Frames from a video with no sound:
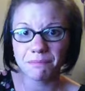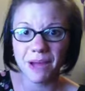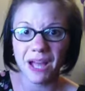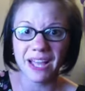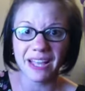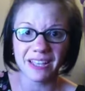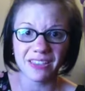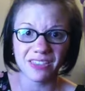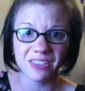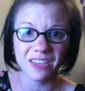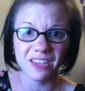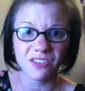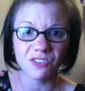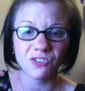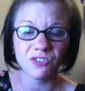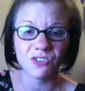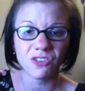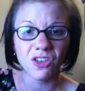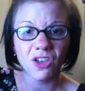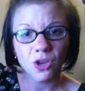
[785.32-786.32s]
by
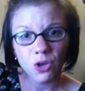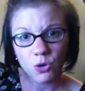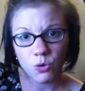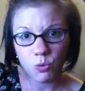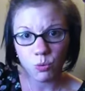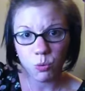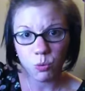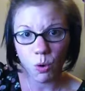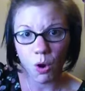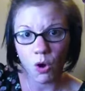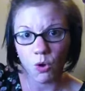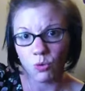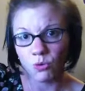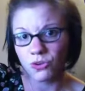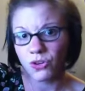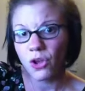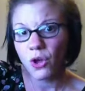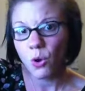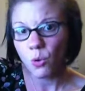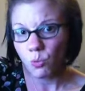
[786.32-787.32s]
this
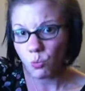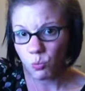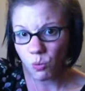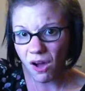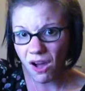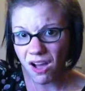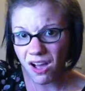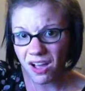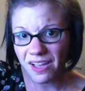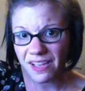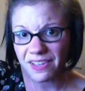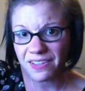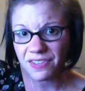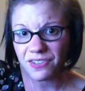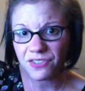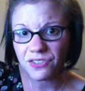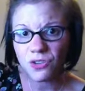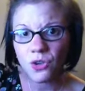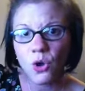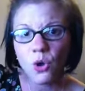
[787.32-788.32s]
quote
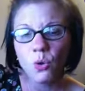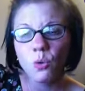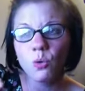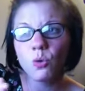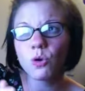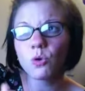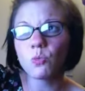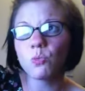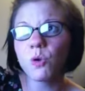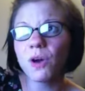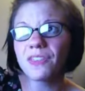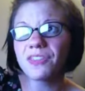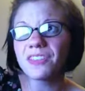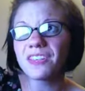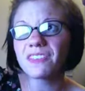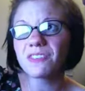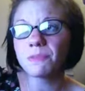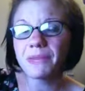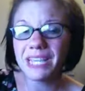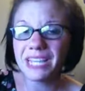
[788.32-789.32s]
was, or what
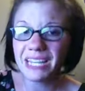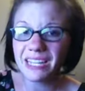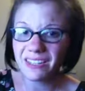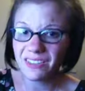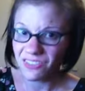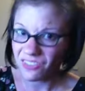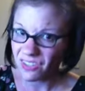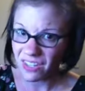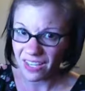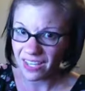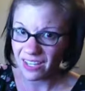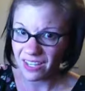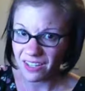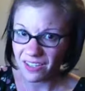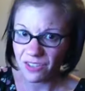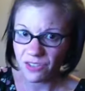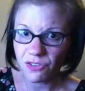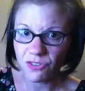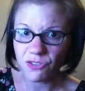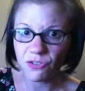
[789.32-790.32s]
this means
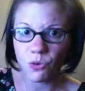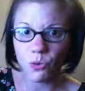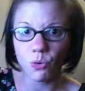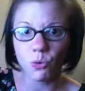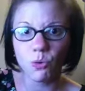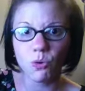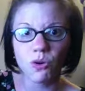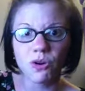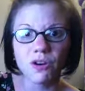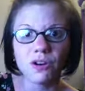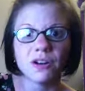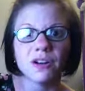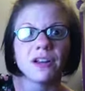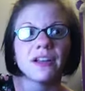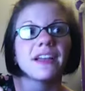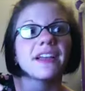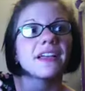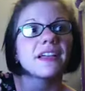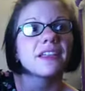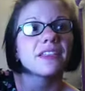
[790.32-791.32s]
is, or
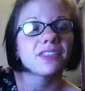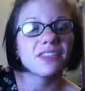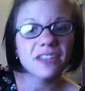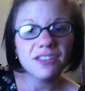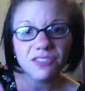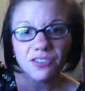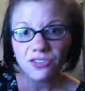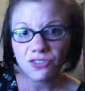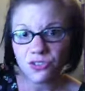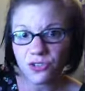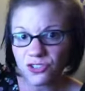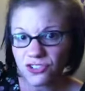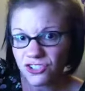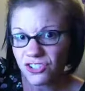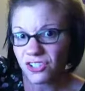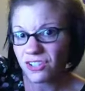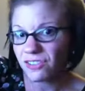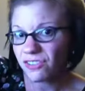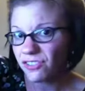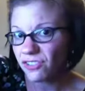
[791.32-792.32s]
this
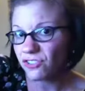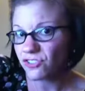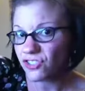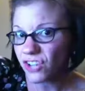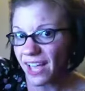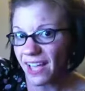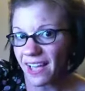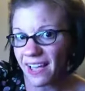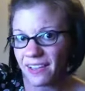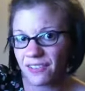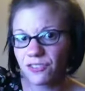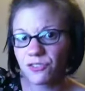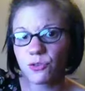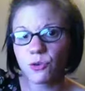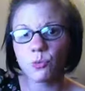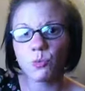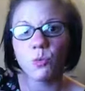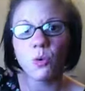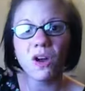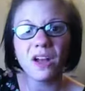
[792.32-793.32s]
assertion suggests,
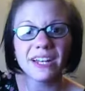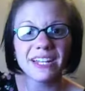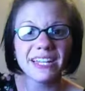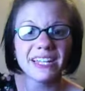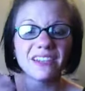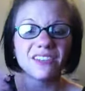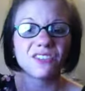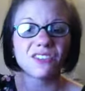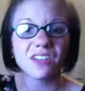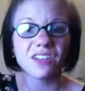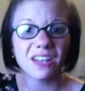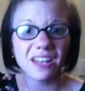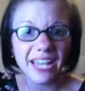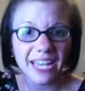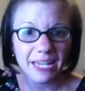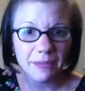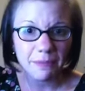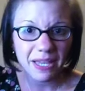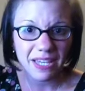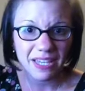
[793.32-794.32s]
or what he's
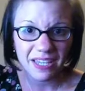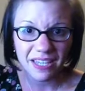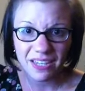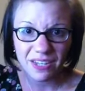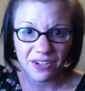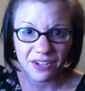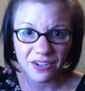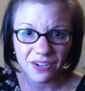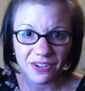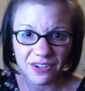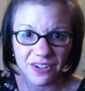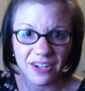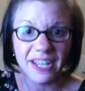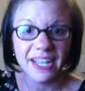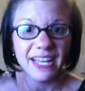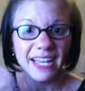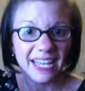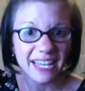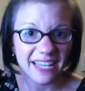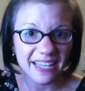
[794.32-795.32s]
claiming here
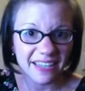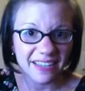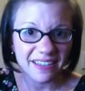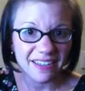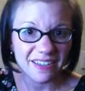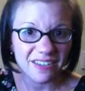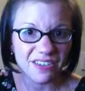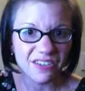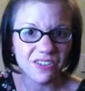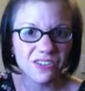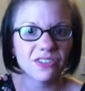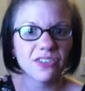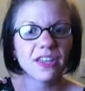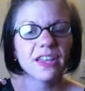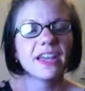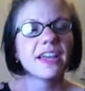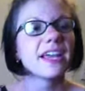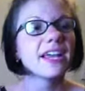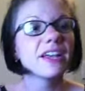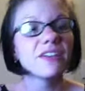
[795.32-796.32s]
is,
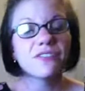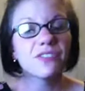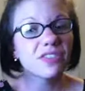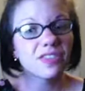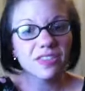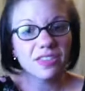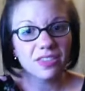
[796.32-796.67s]
if